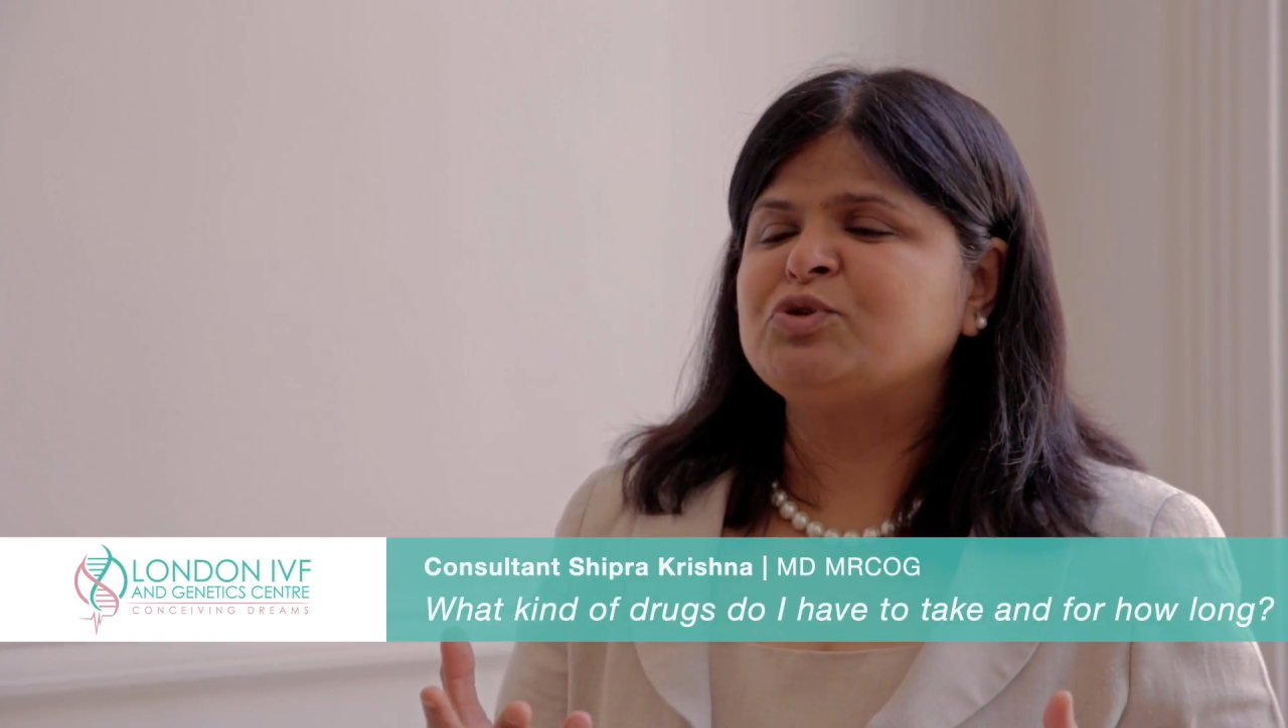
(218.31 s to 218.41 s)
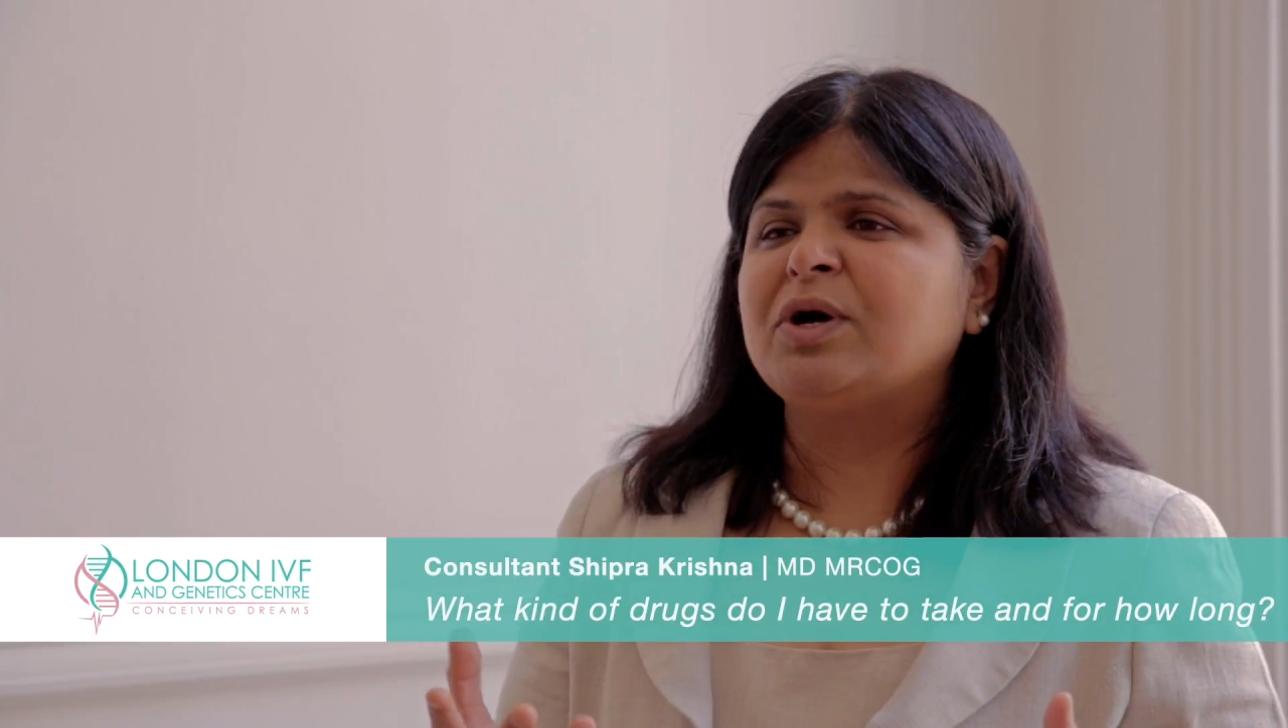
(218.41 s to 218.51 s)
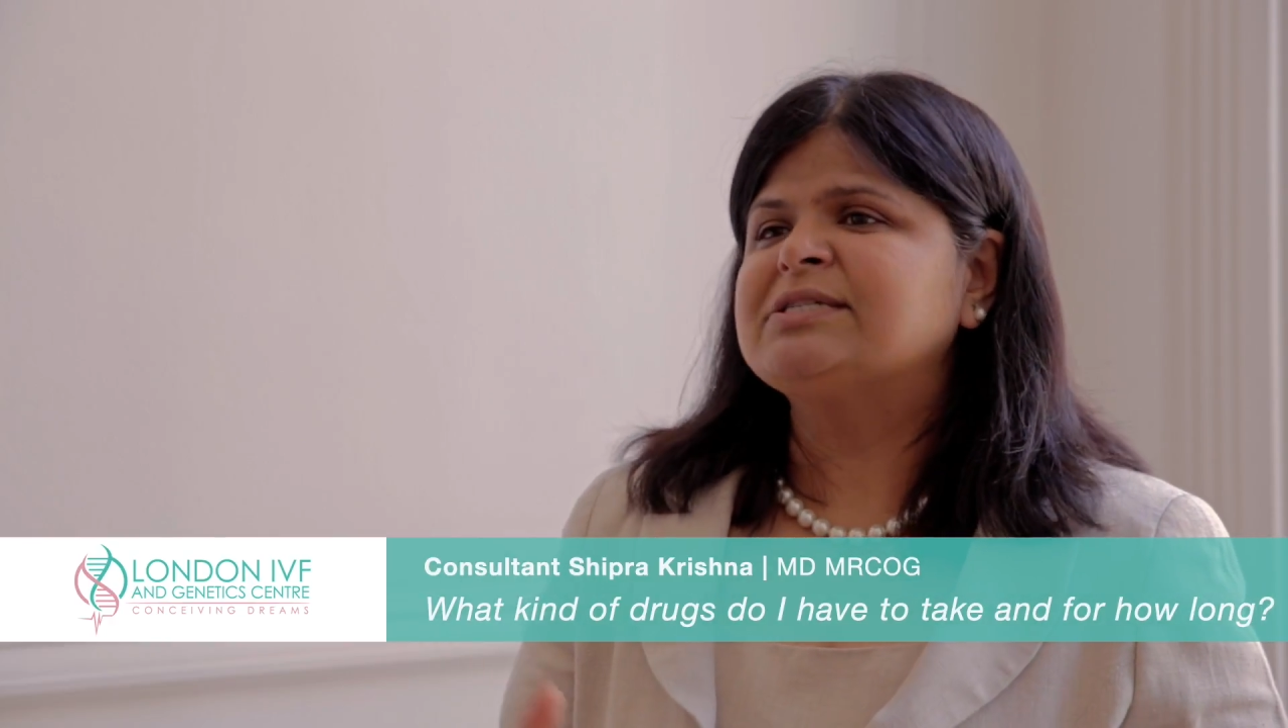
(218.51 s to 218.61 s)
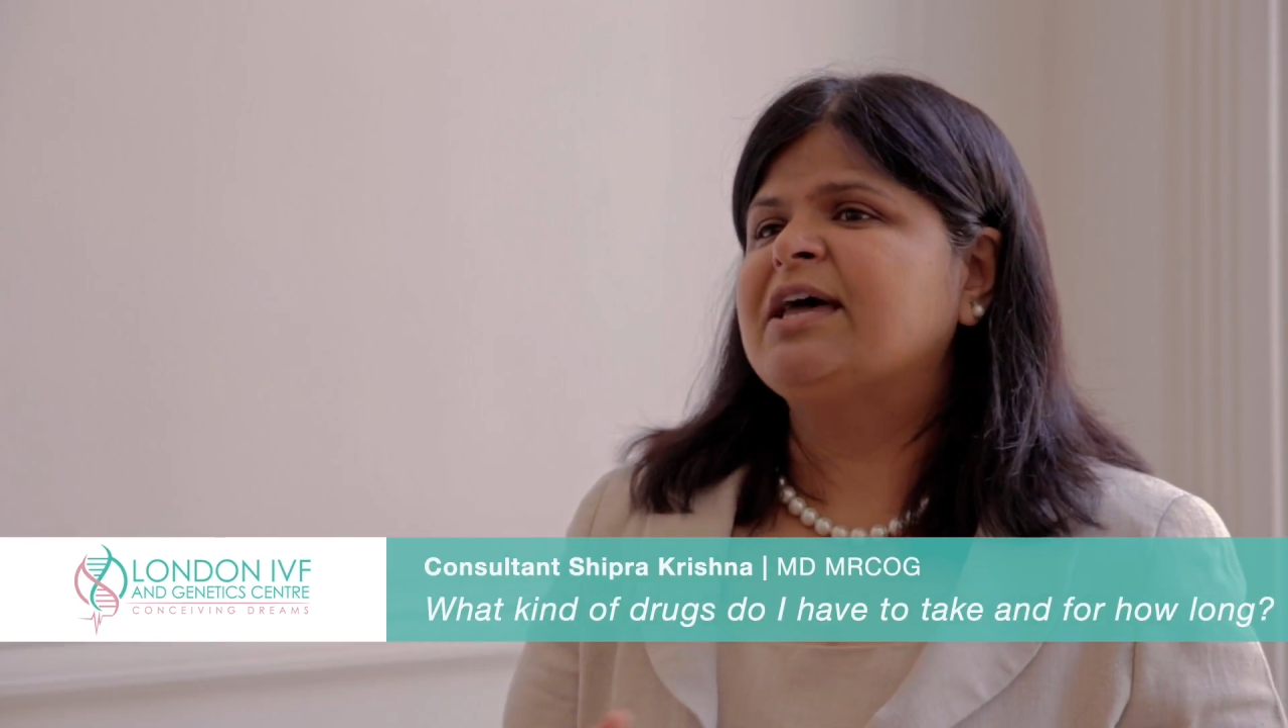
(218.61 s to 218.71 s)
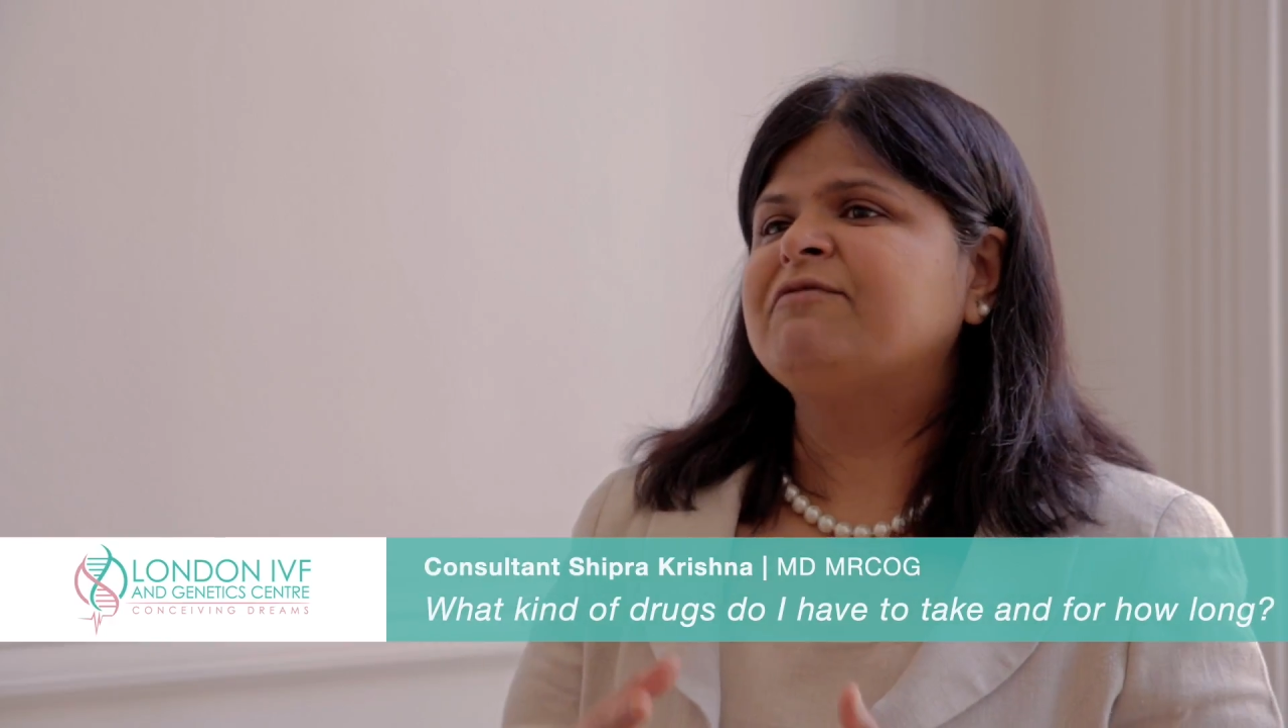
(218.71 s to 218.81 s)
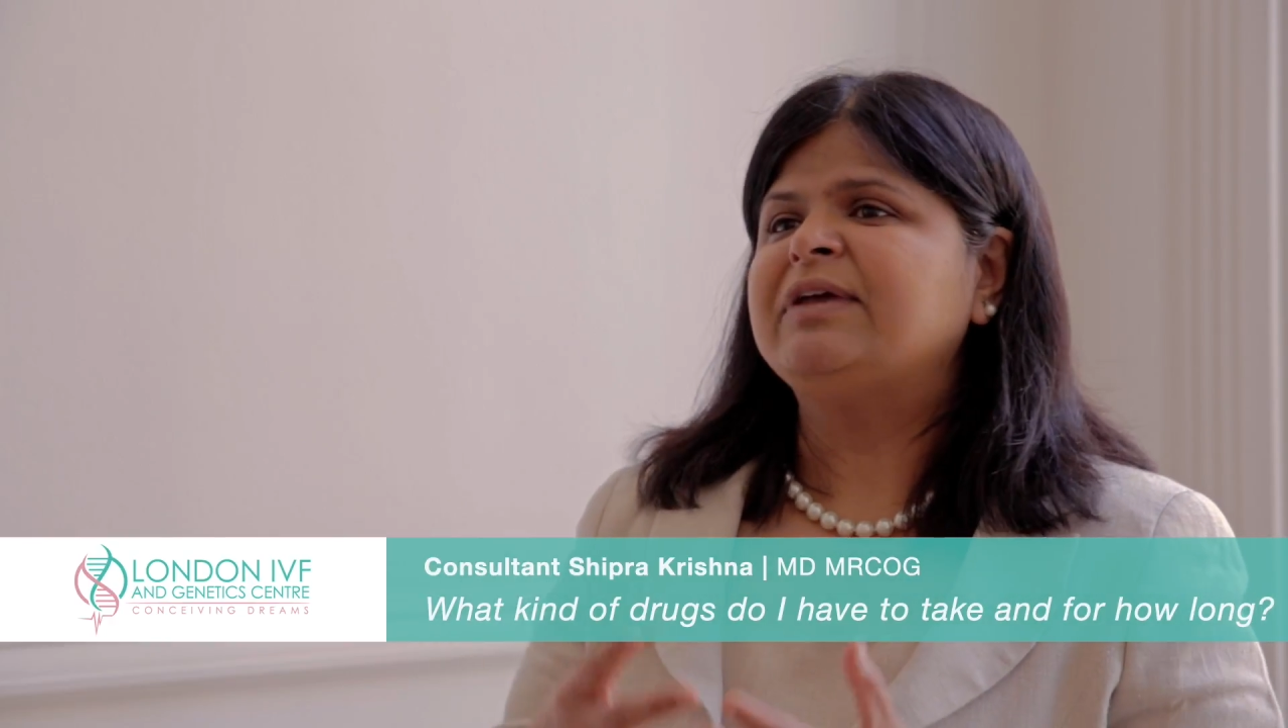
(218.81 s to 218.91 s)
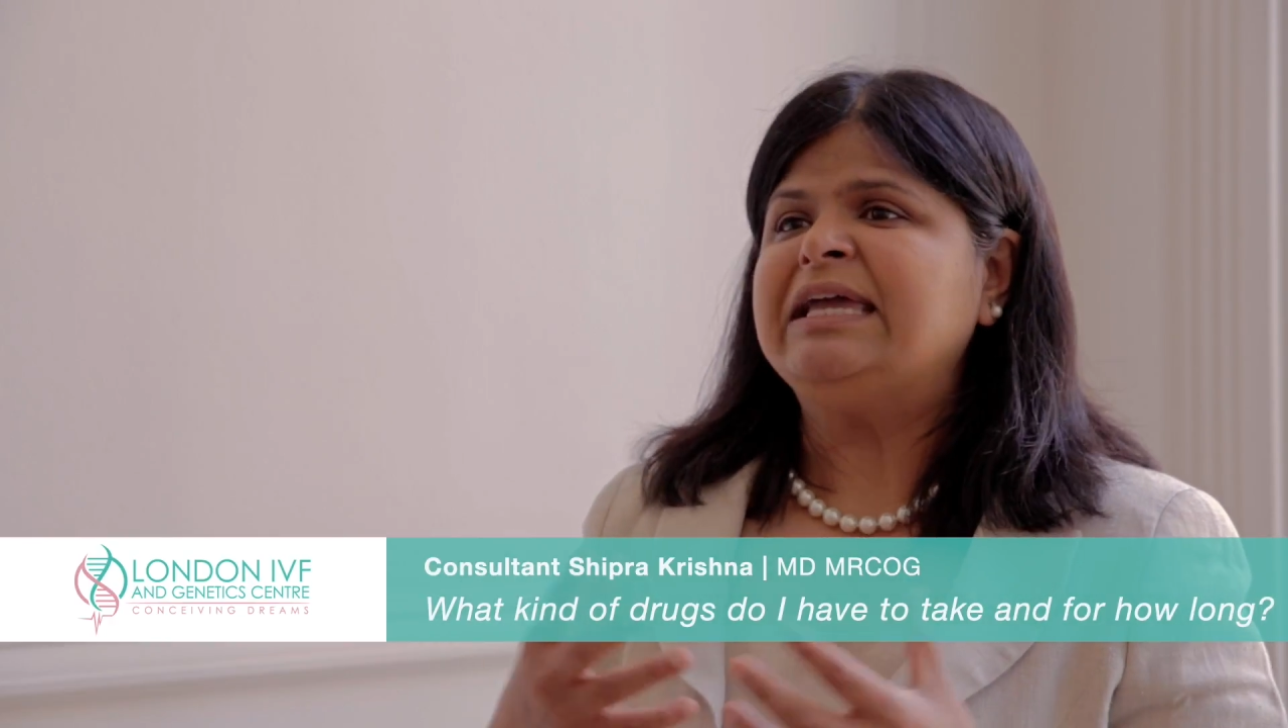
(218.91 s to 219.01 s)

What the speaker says: drugs have